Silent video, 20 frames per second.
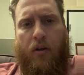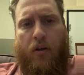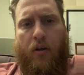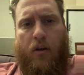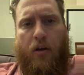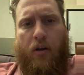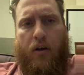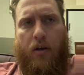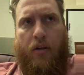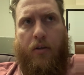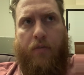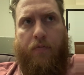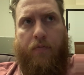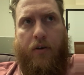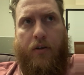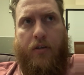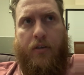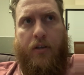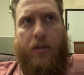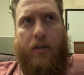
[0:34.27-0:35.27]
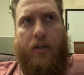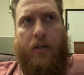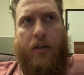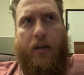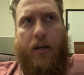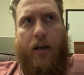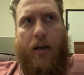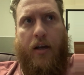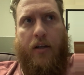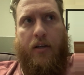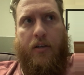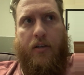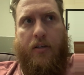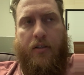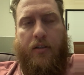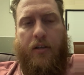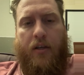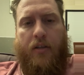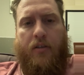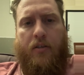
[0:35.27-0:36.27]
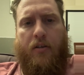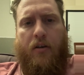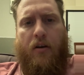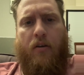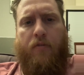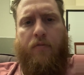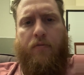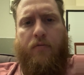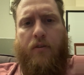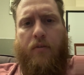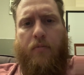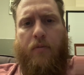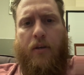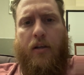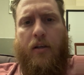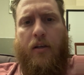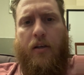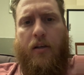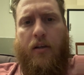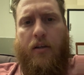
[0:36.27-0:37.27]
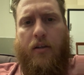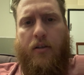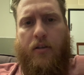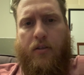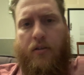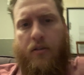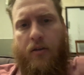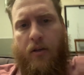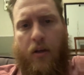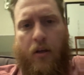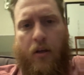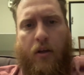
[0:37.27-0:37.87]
the first thing that kind of sets off to me is